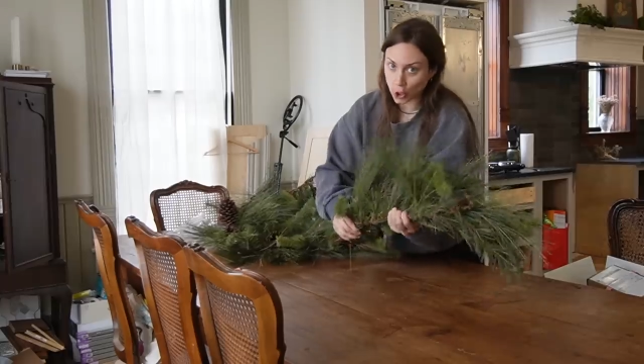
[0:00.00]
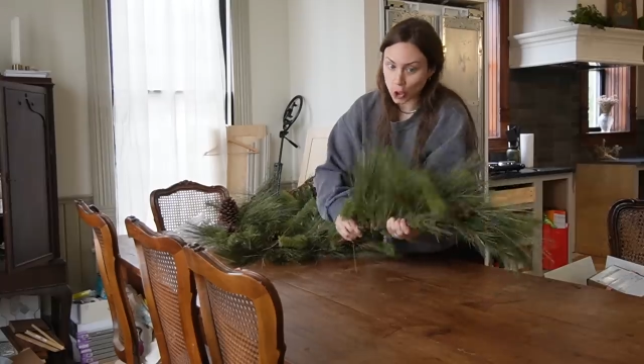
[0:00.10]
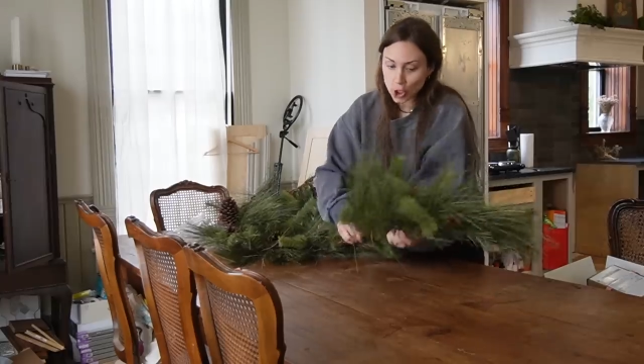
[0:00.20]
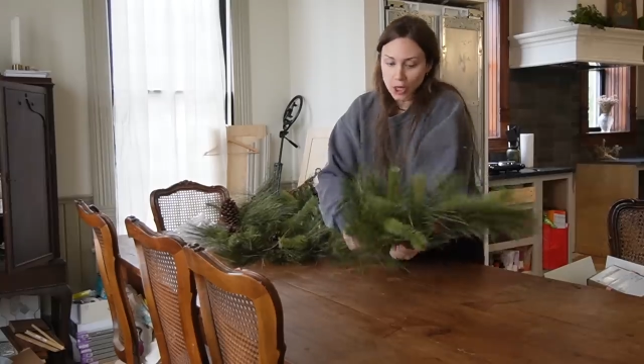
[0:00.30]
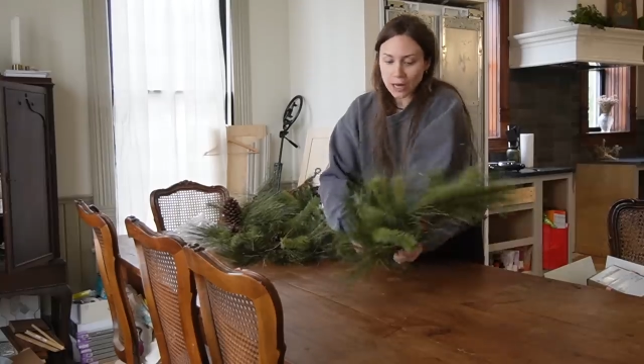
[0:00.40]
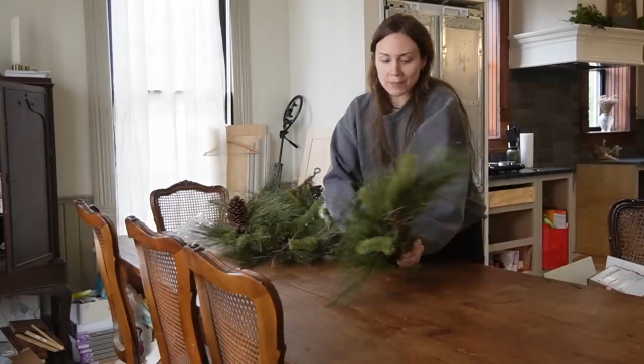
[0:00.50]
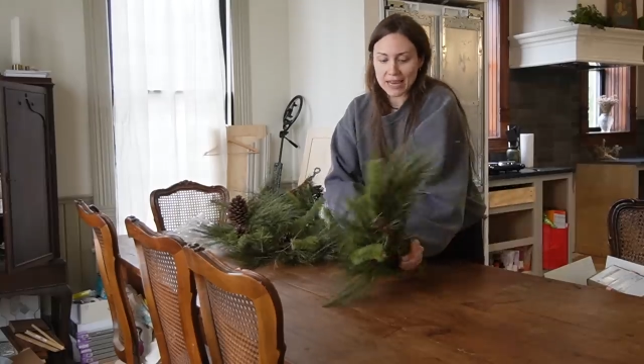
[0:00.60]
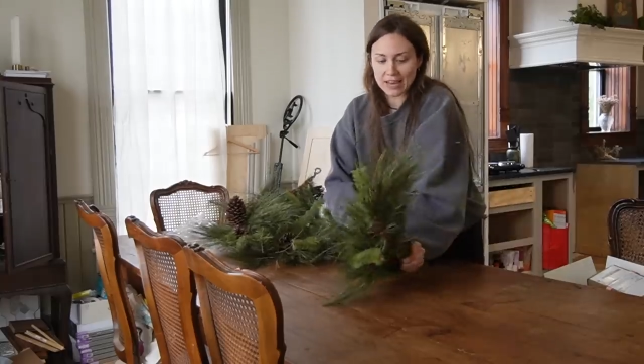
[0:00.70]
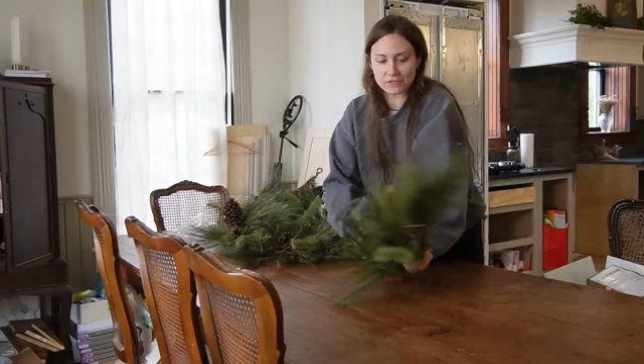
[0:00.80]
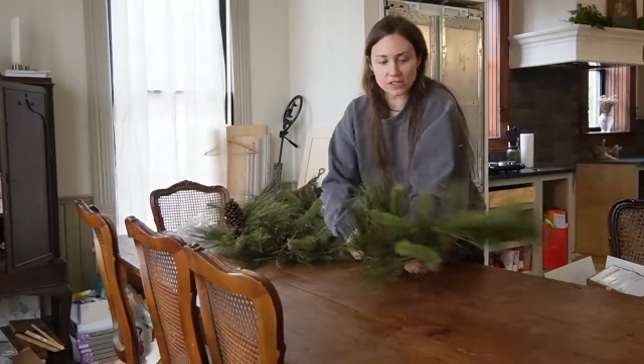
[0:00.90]
I may
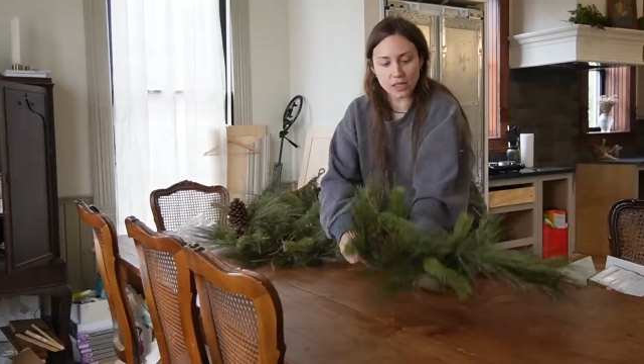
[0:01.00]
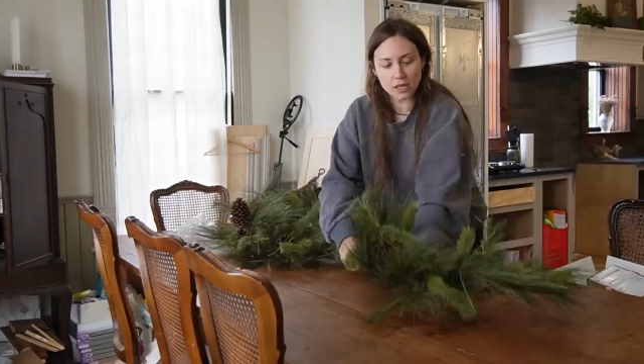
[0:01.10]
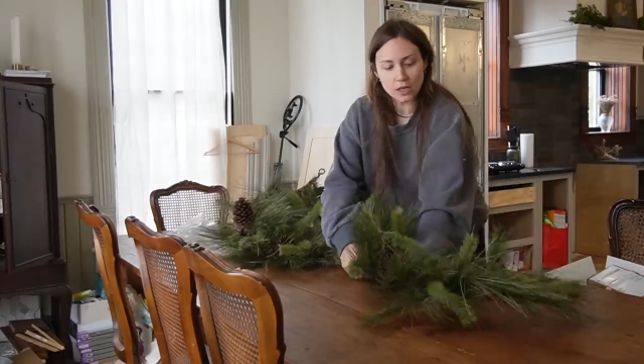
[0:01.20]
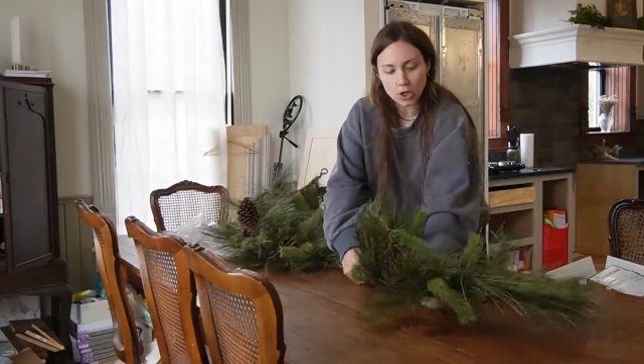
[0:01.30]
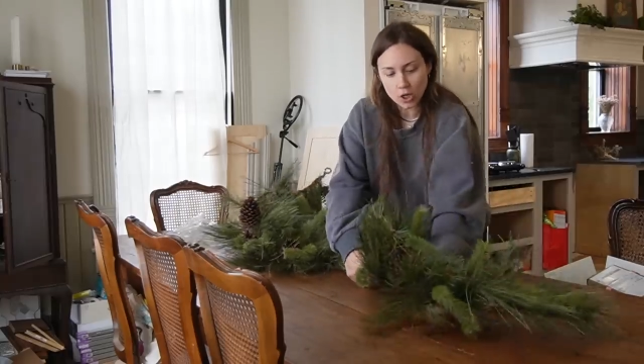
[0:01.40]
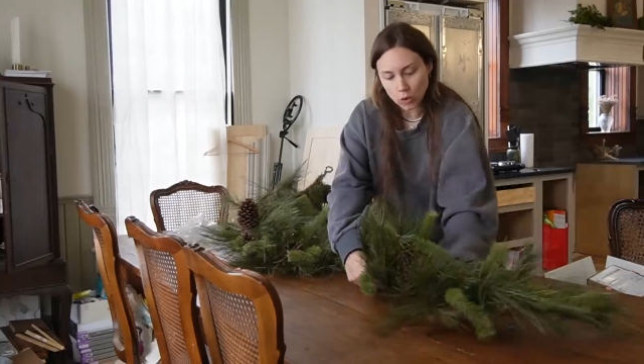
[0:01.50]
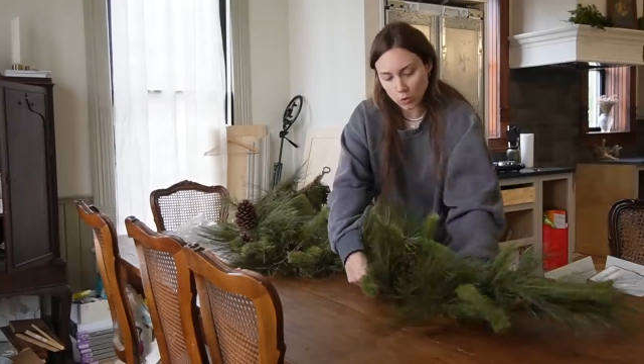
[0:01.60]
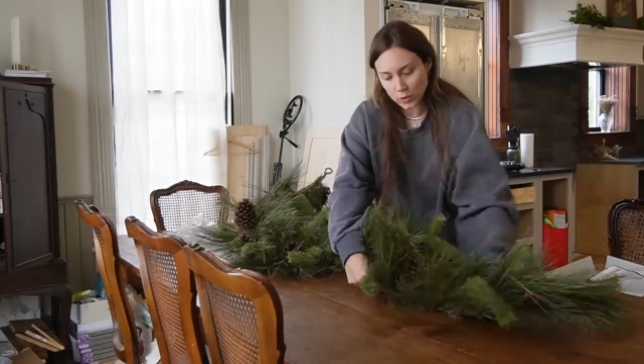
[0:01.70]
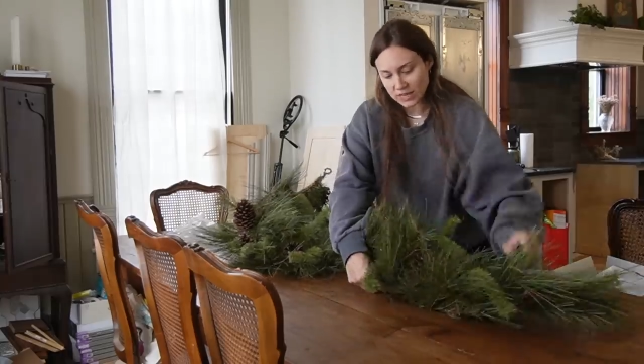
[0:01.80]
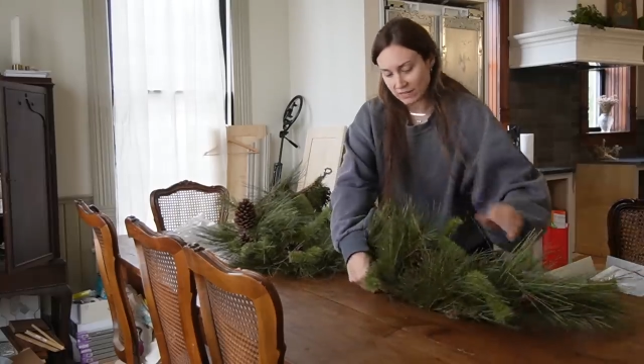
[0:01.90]
have to
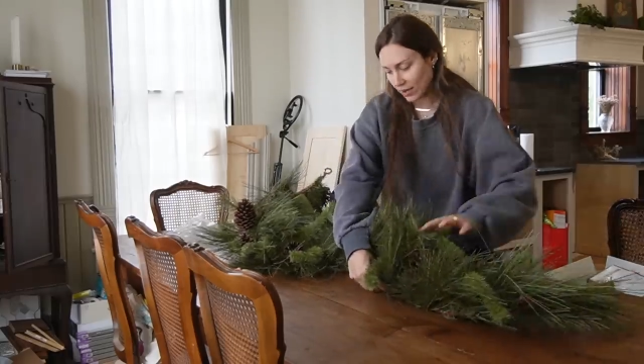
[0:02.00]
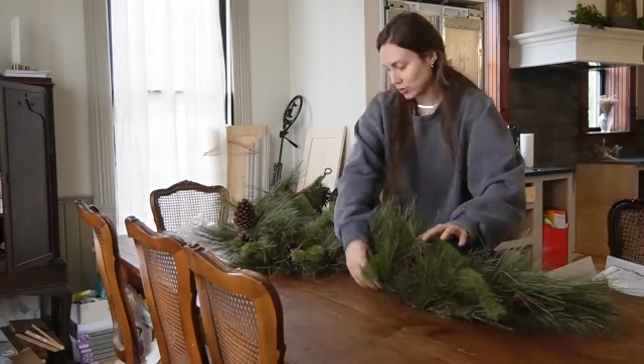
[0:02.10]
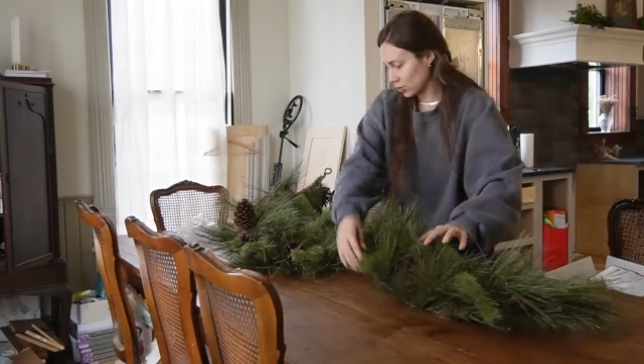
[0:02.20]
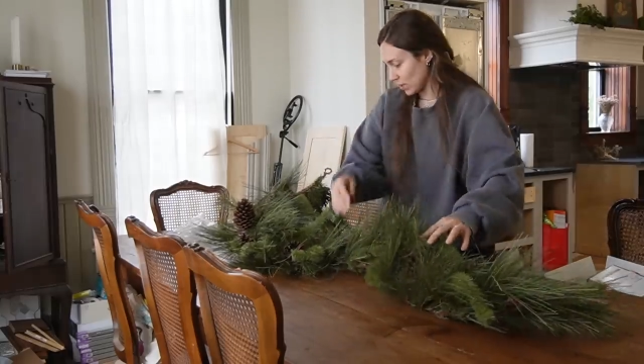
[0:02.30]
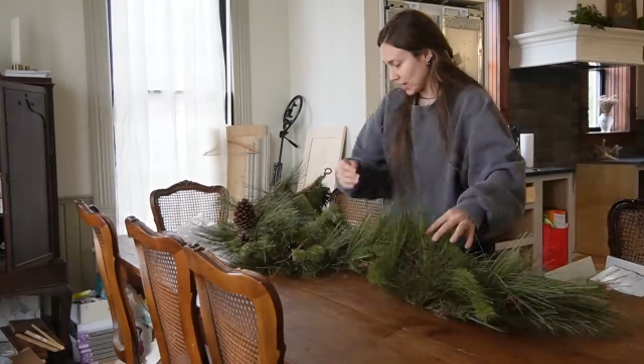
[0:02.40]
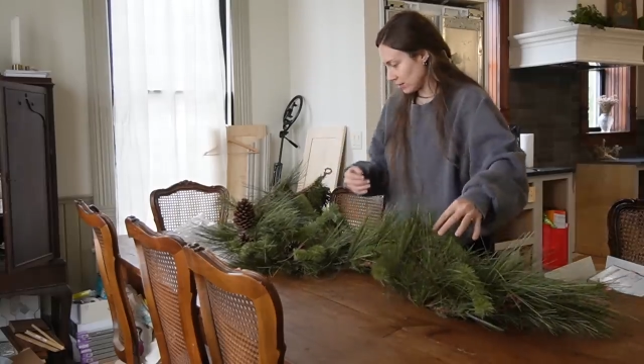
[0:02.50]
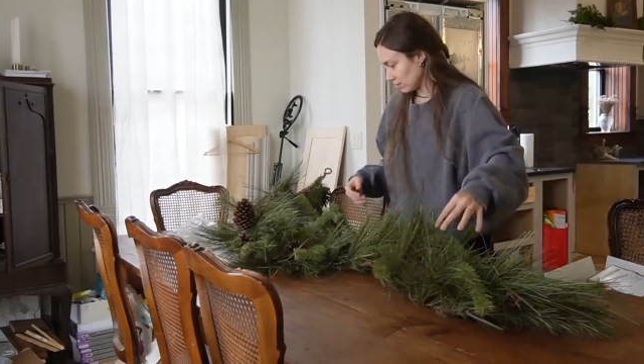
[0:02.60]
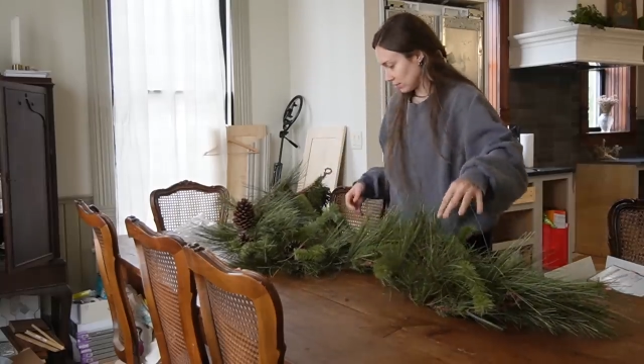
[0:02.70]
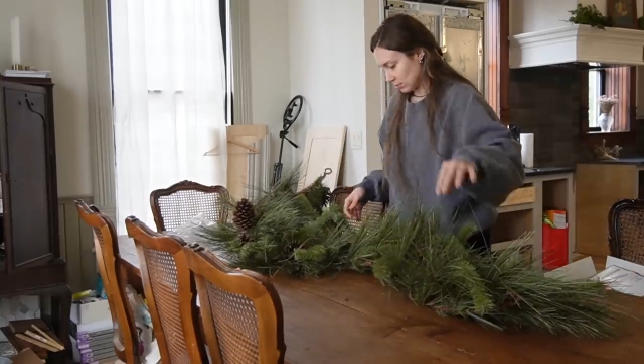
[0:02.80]
reevaluate